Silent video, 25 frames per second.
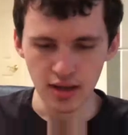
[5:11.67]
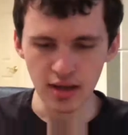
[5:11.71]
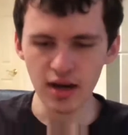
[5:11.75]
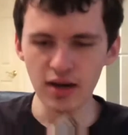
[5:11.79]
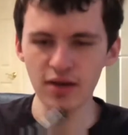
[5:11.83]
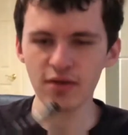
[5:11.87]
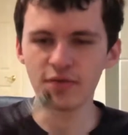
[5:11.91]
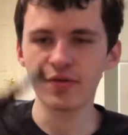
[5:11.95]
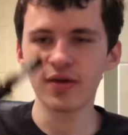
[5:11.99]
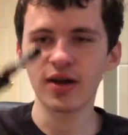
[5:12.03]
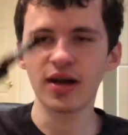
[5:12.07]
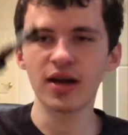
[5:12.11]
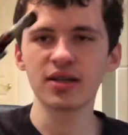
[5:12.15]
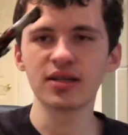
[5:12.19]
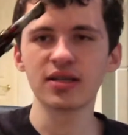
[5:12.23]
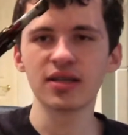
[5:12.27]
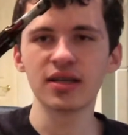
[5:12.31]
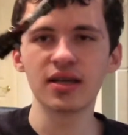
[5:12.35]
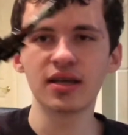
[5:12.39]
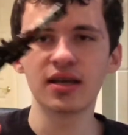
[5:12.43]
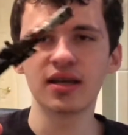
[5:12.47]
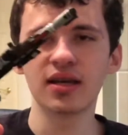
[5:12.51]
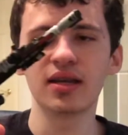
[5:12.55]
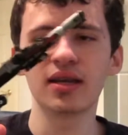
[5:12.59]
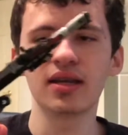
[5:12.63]
now we've got
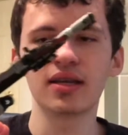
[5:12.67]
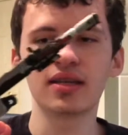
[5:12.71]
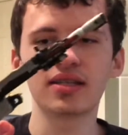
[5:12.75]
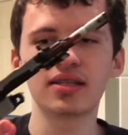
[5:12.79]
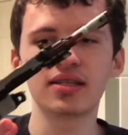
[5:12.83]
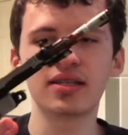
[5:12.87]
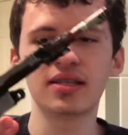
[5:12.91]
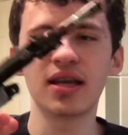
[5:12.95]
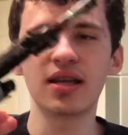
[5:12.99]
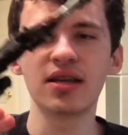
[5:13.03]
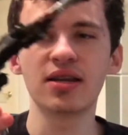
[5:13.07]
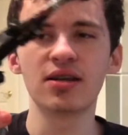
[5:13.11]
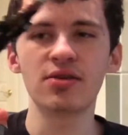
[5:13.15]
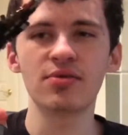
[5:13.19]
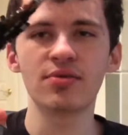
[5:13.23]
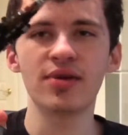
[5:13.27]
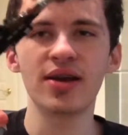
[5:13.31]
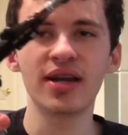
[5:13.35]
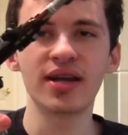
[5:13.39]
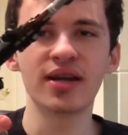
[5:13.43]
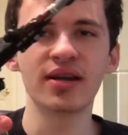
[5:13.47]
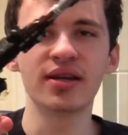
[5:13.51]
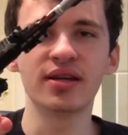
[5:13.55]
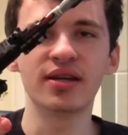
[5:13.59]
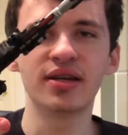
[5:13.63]
an
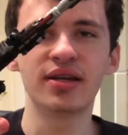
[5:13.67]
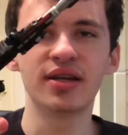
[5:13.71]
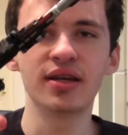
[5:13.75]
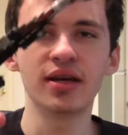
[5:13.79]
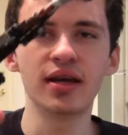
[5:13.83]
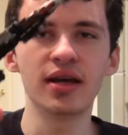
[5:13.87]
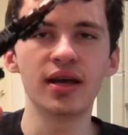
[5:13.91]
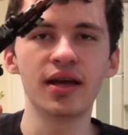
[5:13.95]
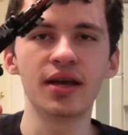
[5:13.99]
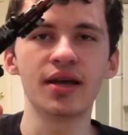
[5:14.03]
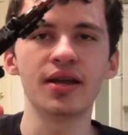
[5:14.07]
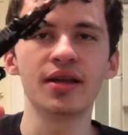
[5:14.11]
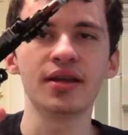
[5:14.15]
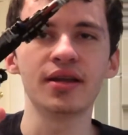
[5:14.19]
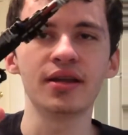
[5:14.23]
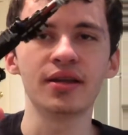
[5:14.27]
extenderated gun.